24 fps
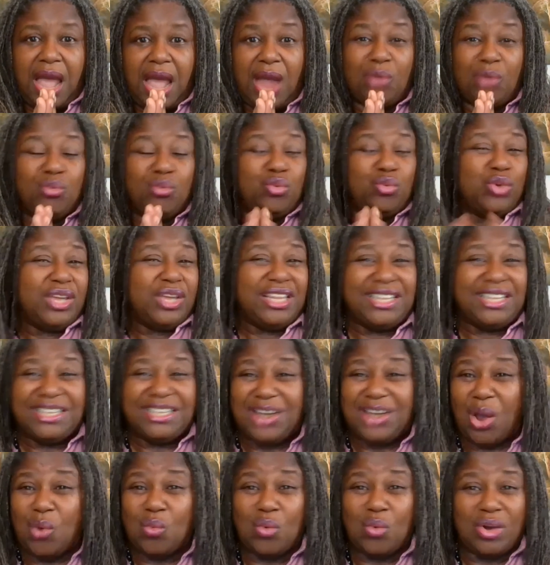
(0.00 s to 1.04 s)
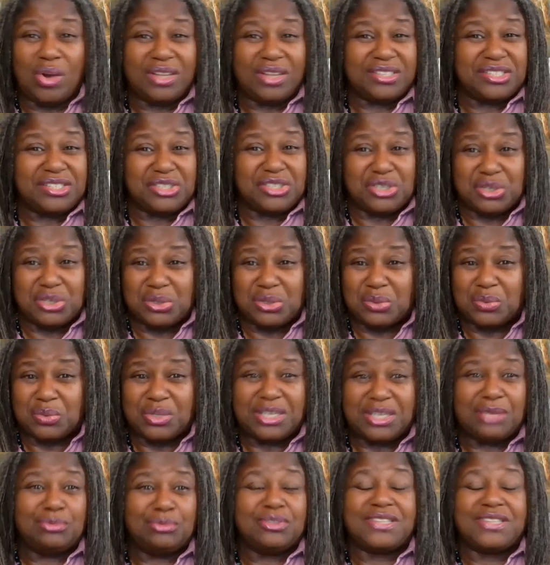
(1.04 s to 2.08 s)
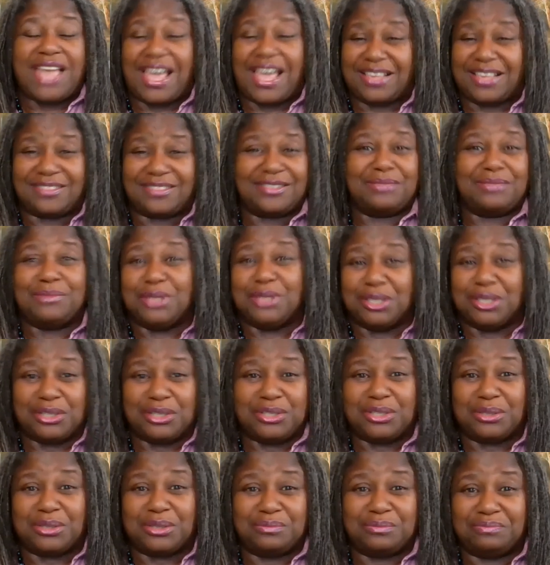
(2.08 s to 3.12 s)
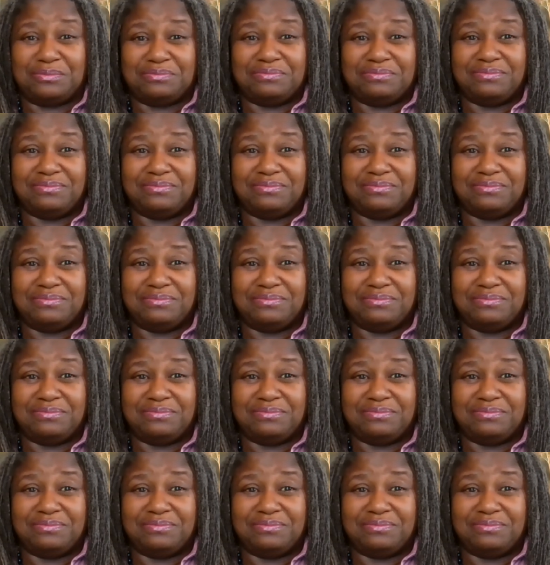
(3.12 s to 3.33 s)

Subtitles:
I really don't want to do what he was asking me to do.